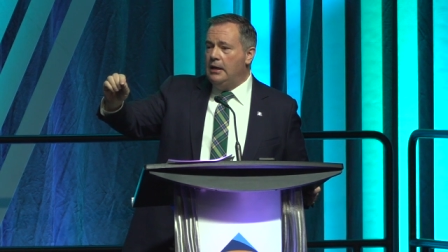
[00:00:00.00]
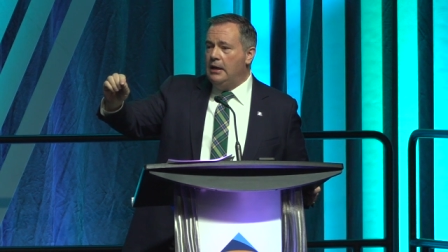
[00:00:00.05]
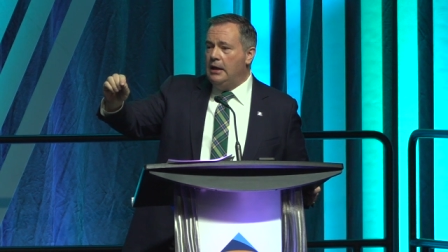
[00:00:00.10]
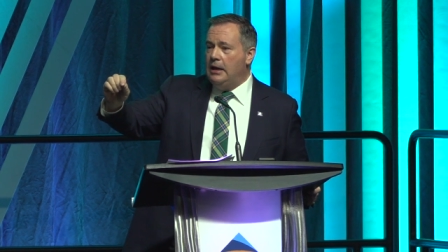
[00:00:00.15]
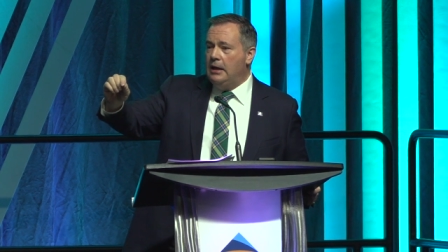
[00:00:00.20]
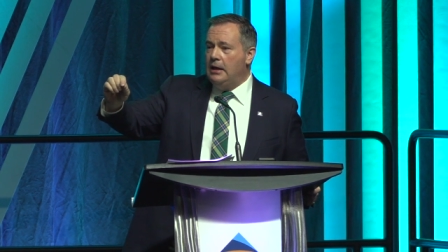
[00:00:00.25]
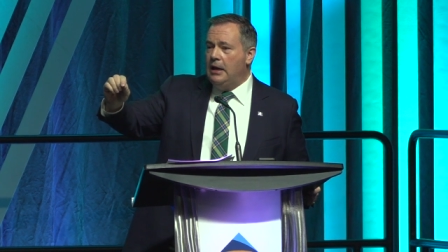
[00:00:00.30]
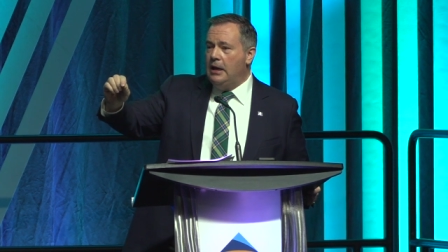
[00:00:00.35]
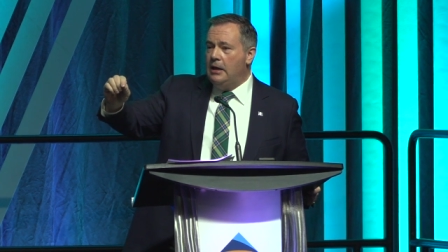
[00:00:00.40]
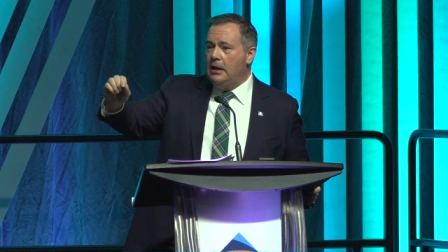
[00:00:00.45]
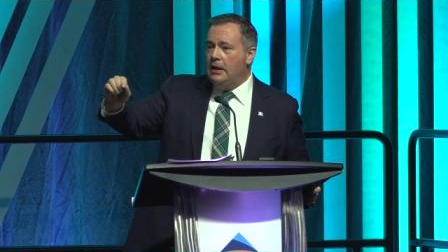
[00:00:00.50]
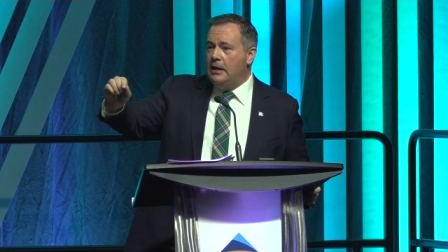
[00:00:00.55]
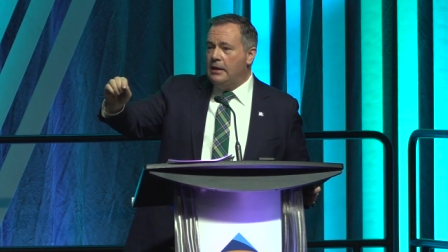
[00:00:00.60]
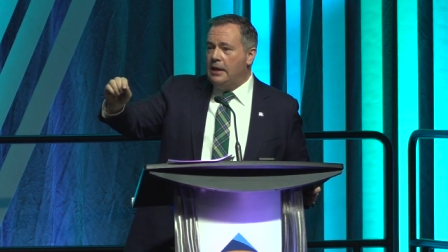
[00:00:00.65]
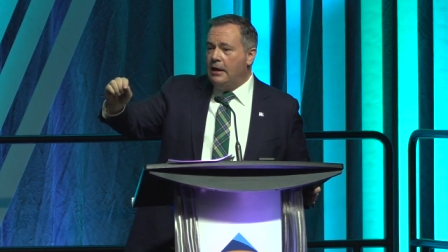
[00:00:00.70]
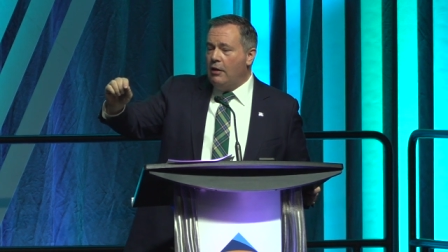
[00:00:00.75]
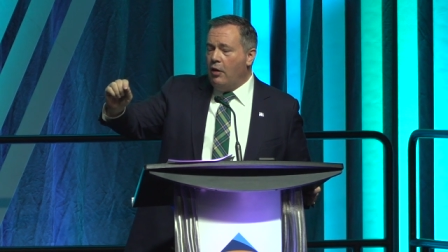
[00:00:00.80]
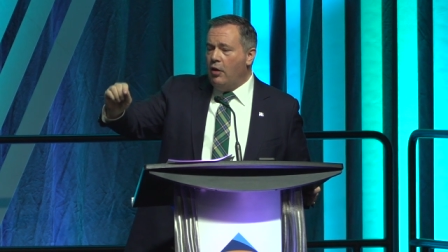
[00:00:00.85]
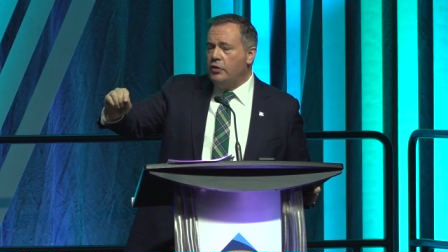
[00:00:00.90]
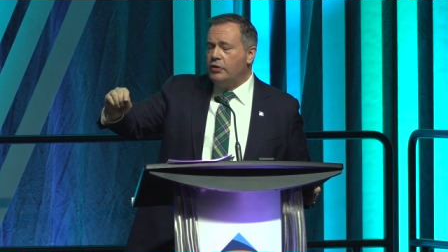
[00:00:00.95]
it, it,
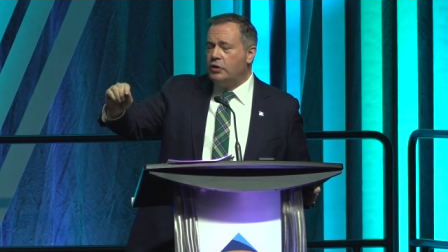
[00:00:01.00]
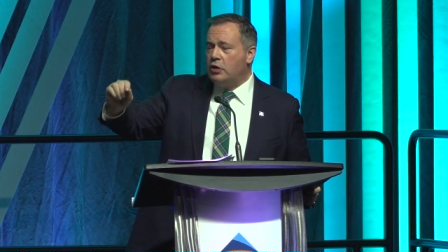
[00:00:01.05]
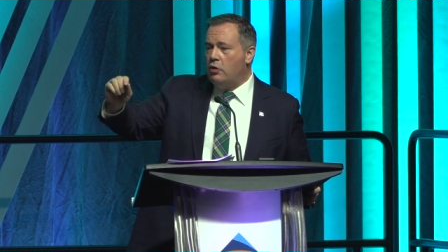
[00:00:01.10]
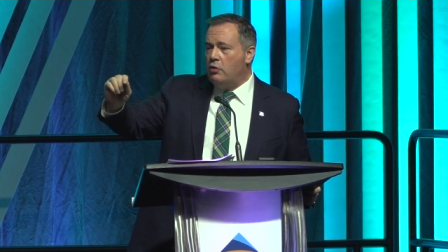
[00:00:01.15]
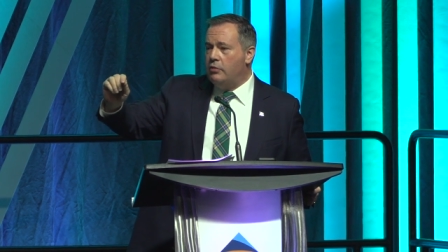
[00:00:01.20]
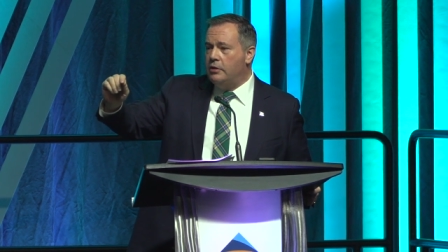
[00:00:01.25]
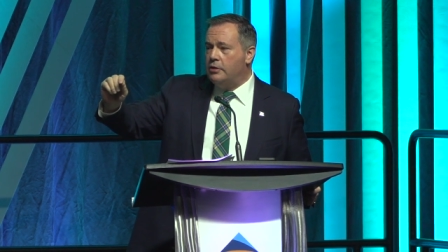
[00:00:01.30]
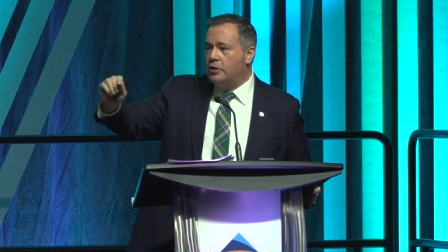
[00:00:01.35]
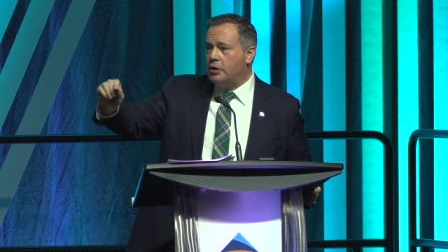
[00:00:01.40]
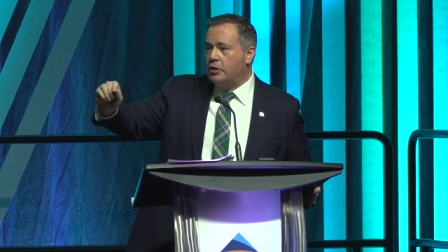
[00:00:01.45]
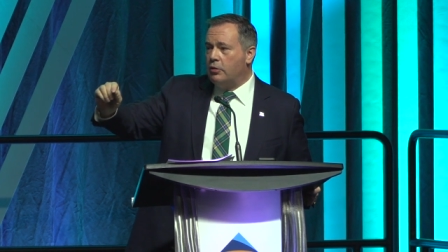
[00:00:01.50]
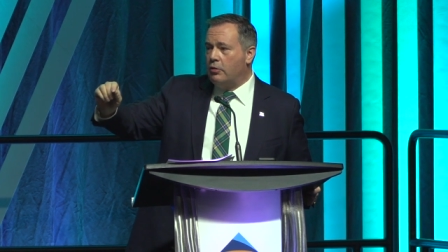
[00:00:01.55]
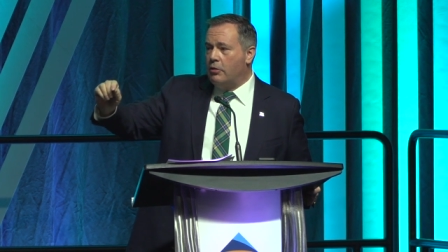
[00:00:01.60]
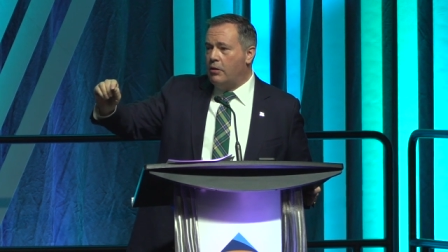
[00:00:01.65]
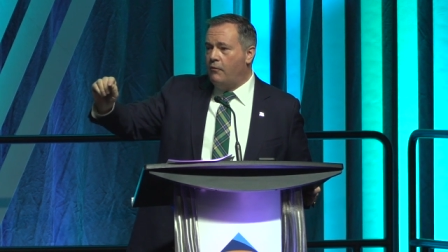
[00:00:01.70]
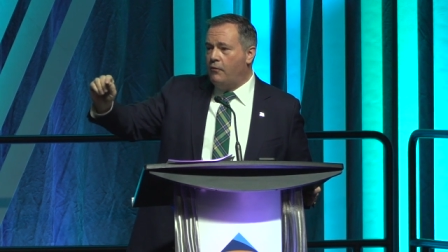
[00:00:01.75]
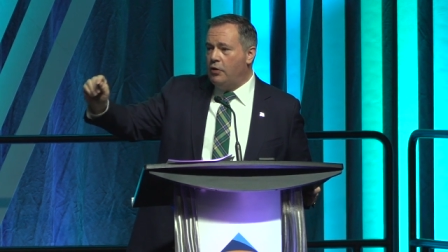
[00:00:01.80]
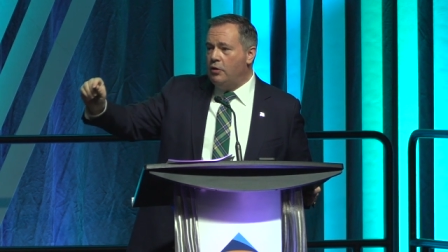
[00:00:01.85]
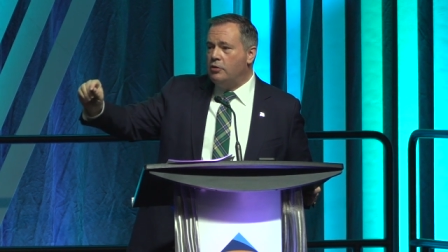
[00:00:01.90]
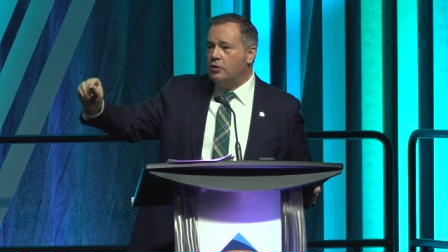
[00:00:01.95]
they also
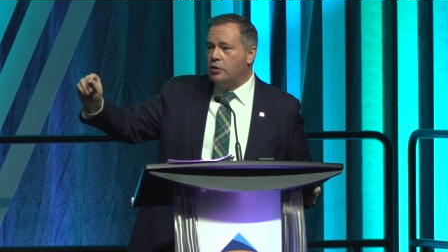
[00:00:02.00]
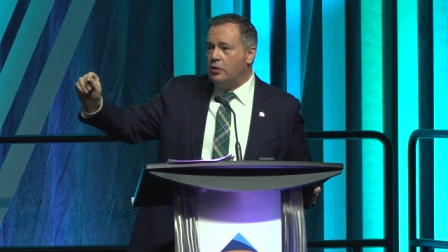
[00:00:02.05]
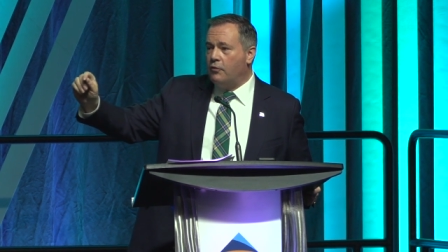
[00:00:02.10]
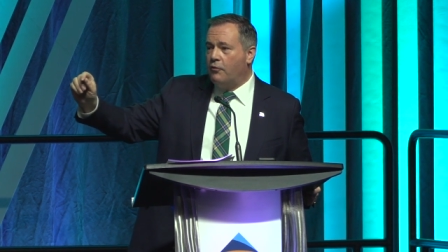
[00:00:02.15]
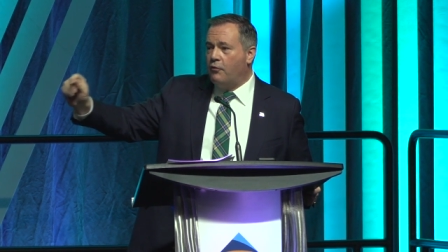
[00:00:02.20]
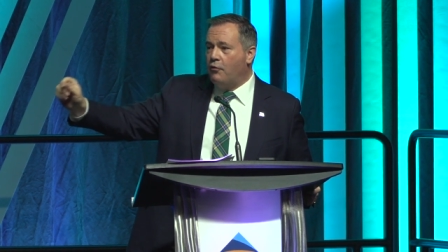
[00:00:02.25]
ensure a future